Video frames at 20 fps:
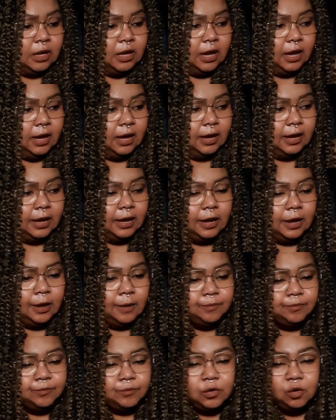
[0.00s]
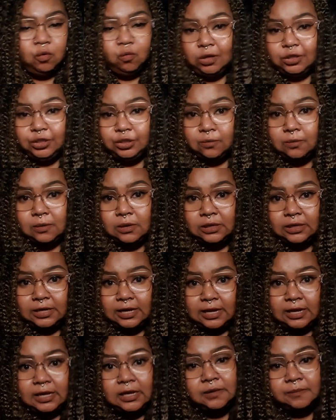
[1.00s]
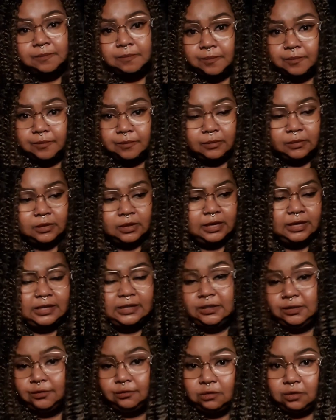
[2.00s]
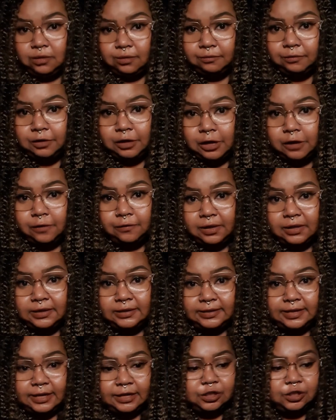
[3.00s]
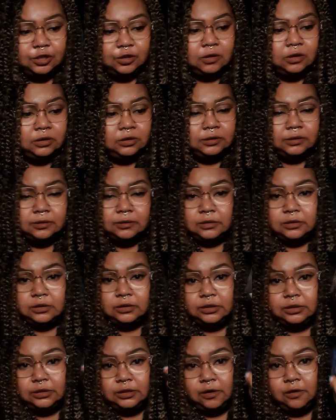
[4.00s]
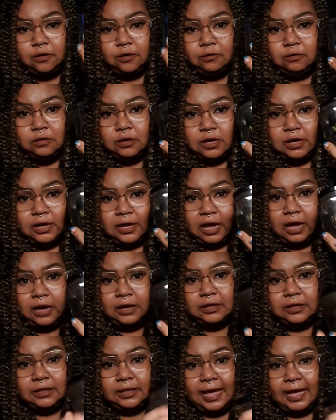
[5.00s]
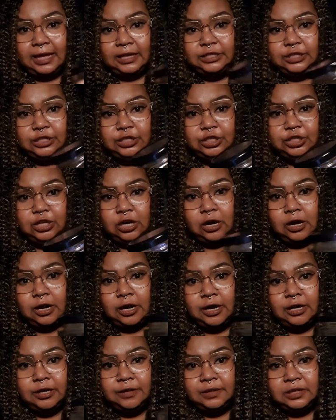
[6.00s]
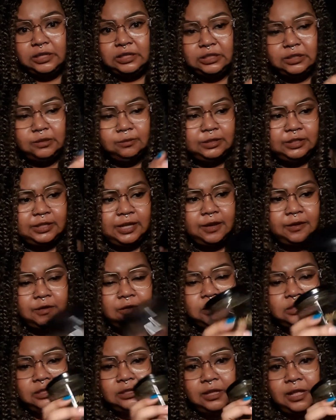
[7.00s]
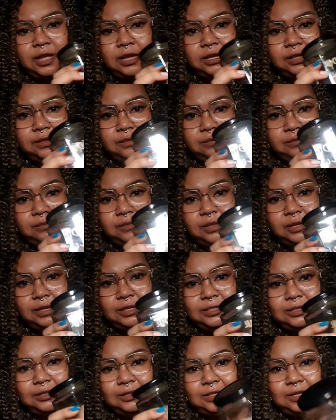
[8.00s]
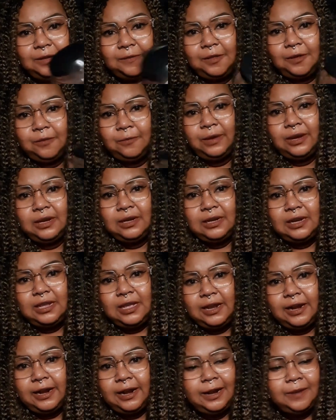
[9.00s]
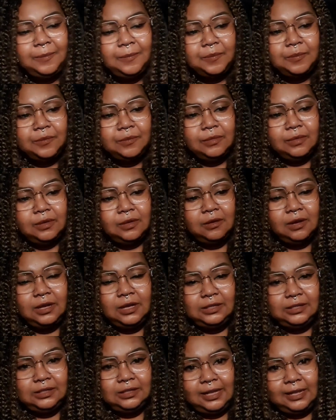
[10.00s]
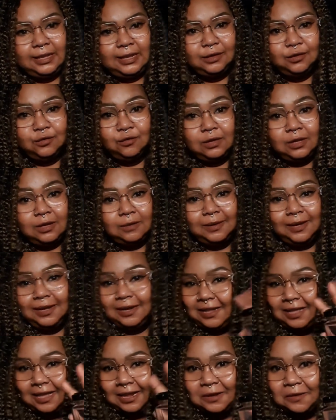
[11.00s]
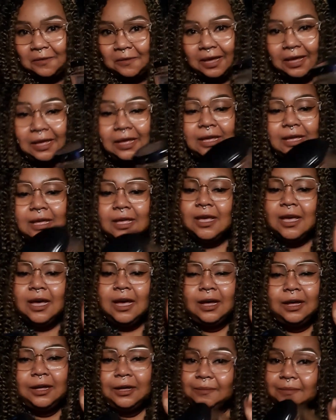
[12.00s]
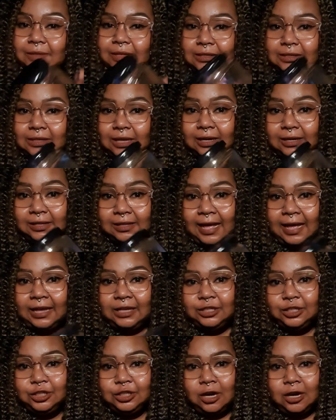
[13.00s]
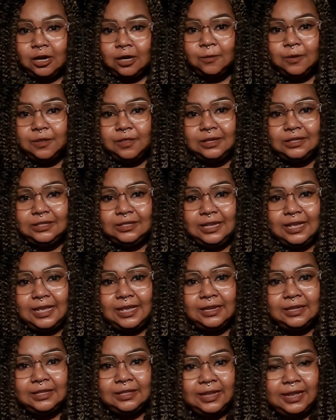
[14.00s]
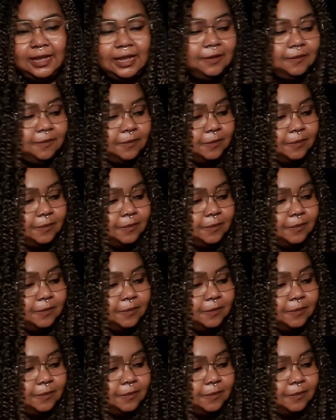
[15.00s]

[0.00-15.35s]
What you will need is, the essentials. So a glass jar. This is recycled. Like, there's still something written here. It's calendula, but anyway, this a glass jar with a tin lid,